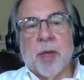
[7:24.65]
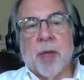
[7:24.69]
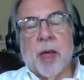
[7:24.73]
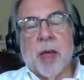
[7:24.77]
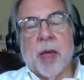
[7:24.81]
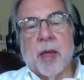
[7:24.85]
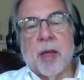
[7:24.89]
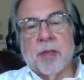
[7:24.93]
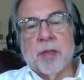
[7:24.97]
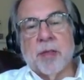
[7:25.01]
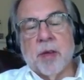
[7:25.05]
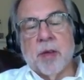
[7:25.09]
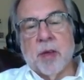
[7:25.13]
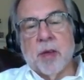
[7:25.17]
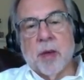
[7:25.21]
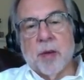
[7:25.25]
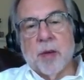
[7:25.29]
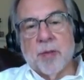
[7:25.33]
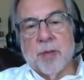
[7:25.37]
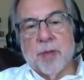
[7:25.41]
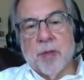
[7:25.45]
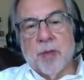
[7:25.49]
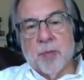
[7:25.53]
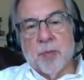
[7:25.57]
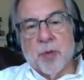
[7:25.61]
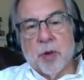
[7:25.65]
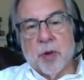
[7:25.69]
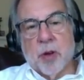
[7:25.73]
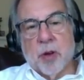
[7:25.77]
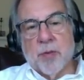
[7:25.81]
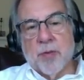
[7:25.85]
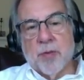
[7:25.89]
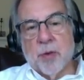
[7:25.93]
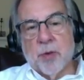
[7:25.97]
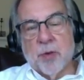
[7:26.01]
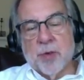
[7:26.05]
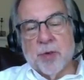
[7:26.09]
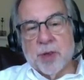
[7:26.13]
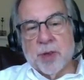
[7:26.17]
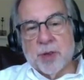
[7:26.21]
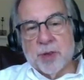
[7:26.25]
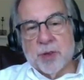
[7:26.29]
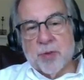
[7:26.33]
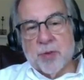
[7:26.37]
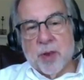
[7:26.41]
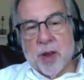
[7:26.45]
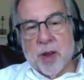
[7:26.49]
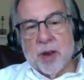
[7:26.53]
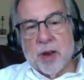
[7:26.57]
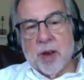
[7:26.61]
And the book of Ruth
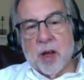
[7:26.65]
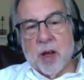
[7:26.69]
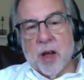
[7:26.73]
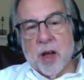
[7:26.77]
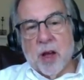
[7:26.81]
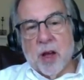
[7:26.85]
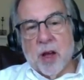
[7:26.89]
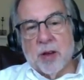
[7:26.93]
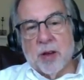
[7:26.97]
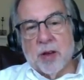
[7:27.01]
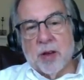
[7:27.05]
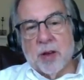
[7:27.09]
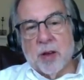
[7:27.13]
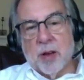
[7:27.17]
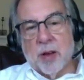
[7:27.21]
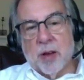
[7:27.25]
is read on